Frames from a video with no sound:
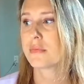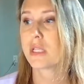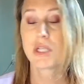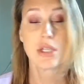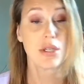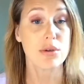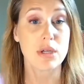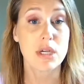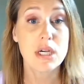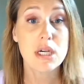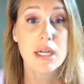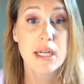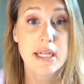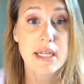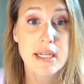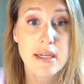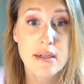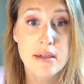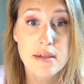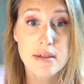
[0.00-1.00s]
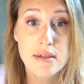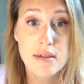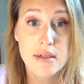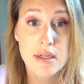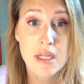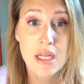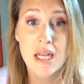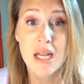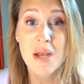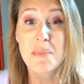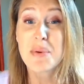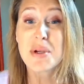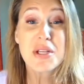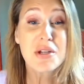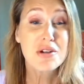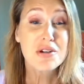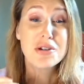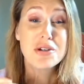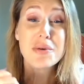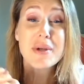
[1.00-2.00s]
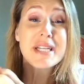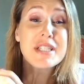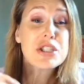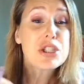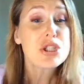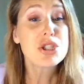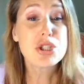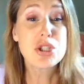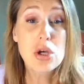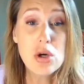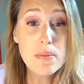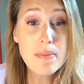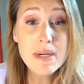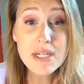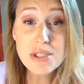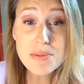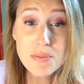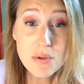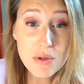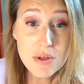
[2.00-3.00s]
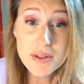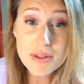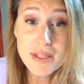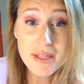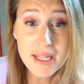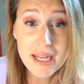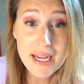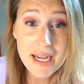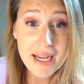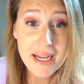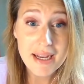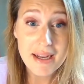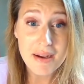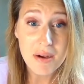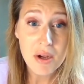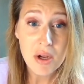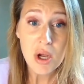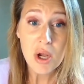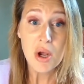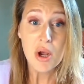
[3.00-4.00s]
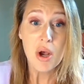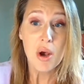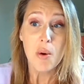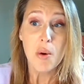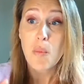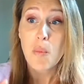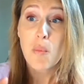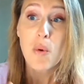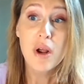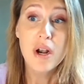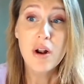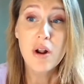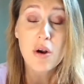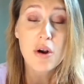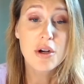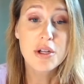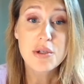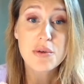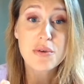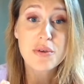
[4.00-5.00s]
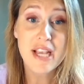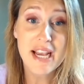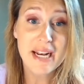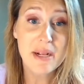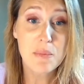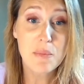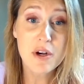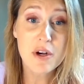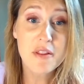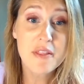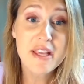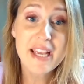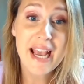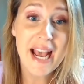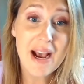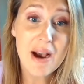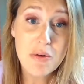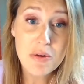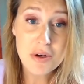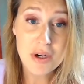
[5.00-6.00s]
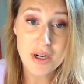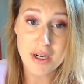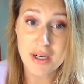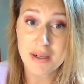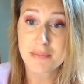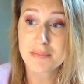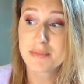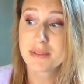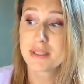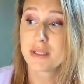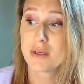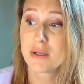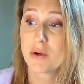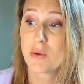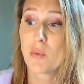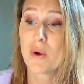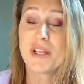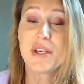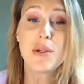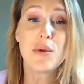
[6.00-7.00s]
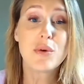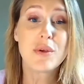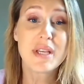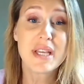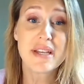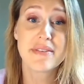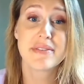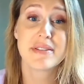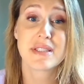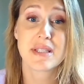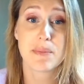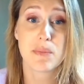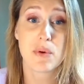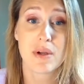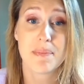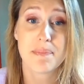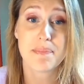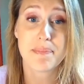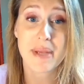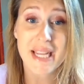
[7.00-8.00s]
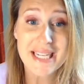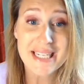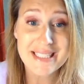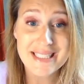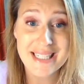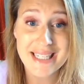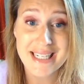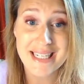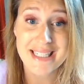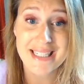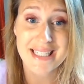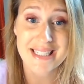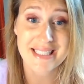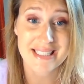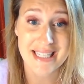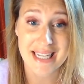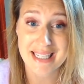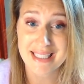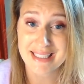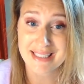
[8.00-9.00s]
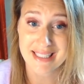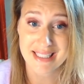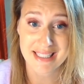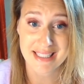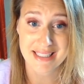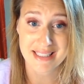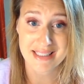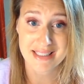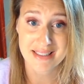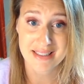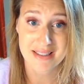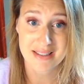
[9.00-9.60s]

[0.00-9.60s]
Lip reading: You could, but you're doing so much more than that. What are you getting? What are the outcomes when you give someone basic necessities?